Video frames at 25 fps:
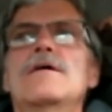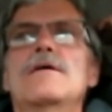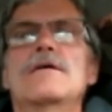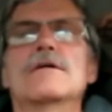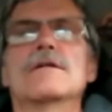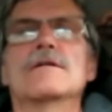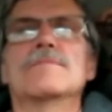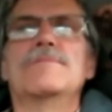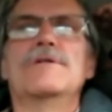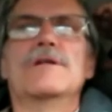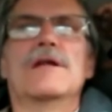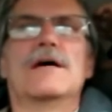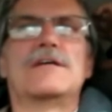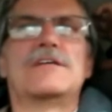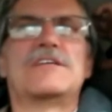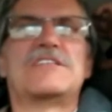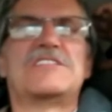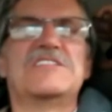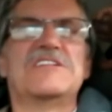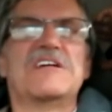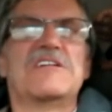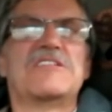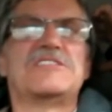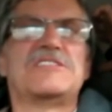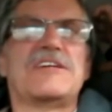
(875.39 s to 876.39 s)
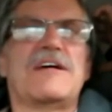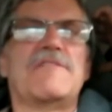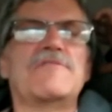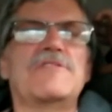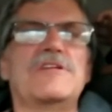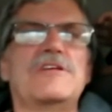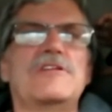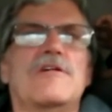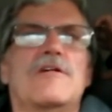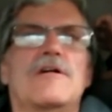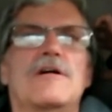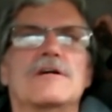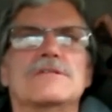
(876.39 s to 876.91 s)
it'll be like
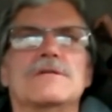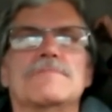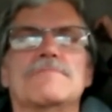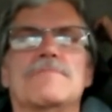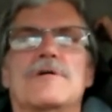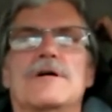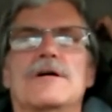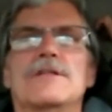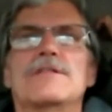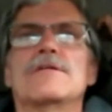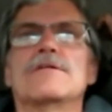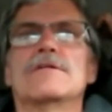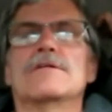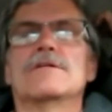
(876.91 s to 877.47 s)
$70 a month.